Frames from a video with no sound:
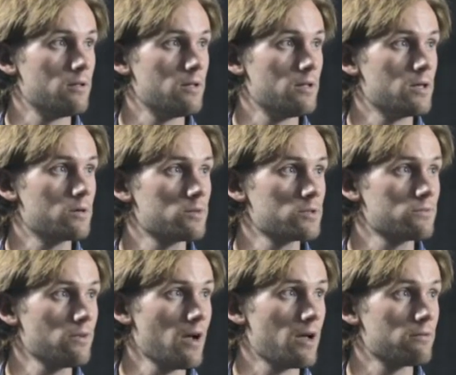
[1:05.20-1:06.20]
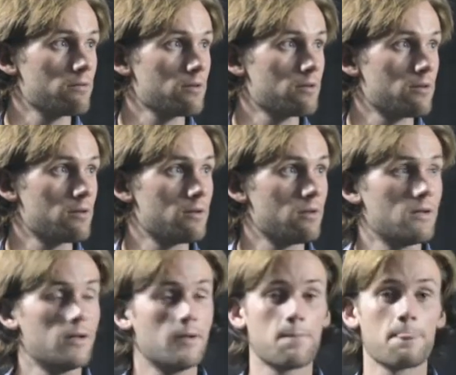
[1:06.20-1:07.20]
equals 5.
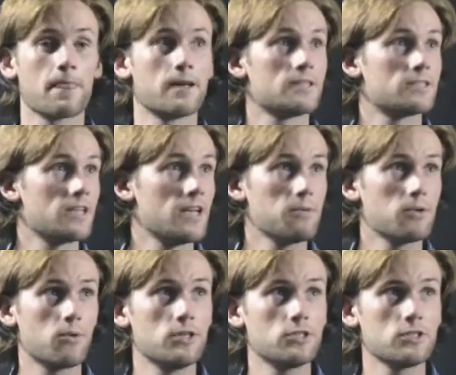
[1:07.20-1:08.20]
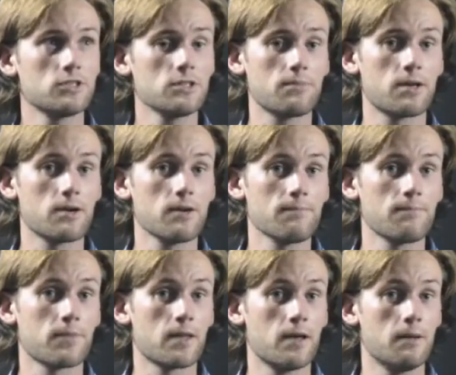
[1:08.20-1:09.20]
Same equation as up here,
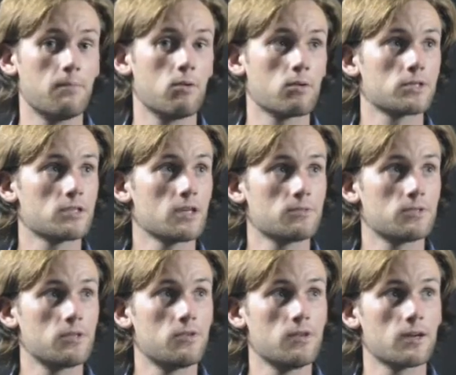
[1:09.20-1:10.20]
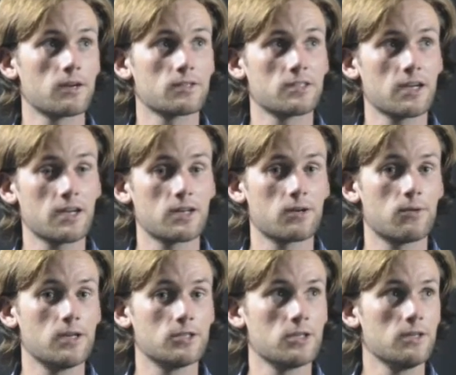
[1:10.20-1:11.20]
but we're substituting our second
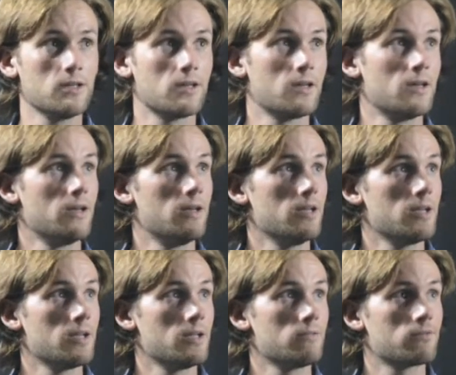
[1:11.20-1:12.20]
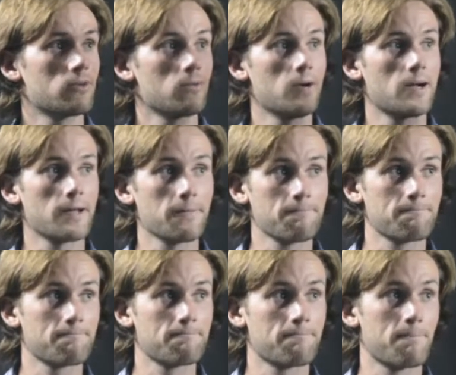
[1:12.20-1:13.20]
equation in for y.
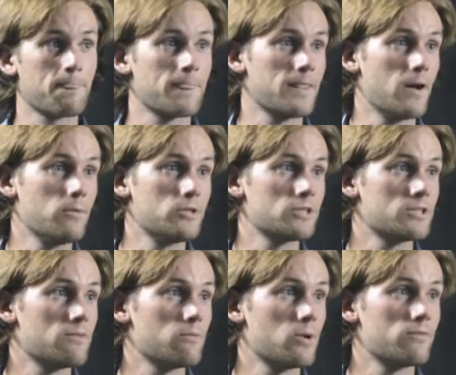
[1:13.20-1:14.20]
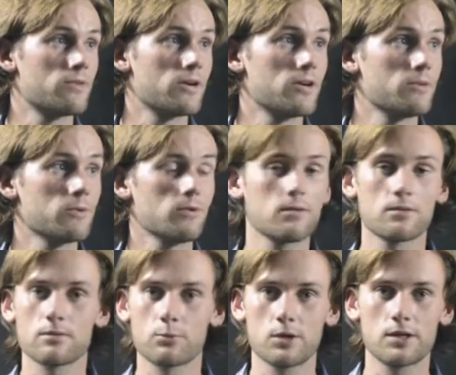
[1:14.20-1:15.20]
Now we just have one variable.
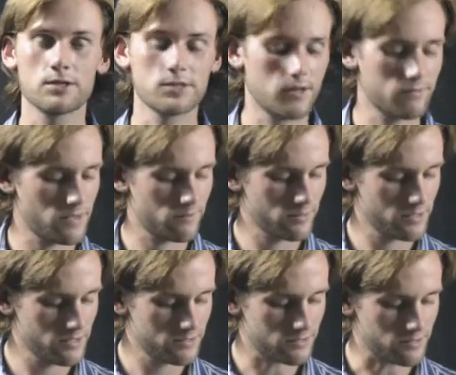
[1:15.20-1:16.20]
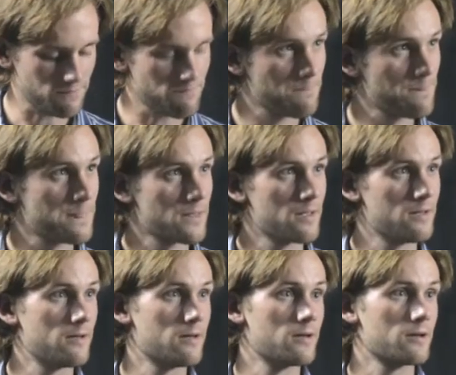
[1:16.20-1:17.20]
We can solve that really easily.
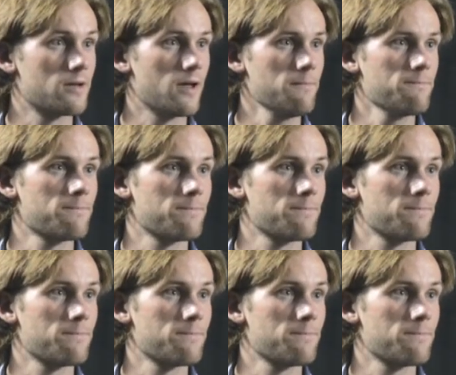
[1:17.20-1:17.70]
Okay?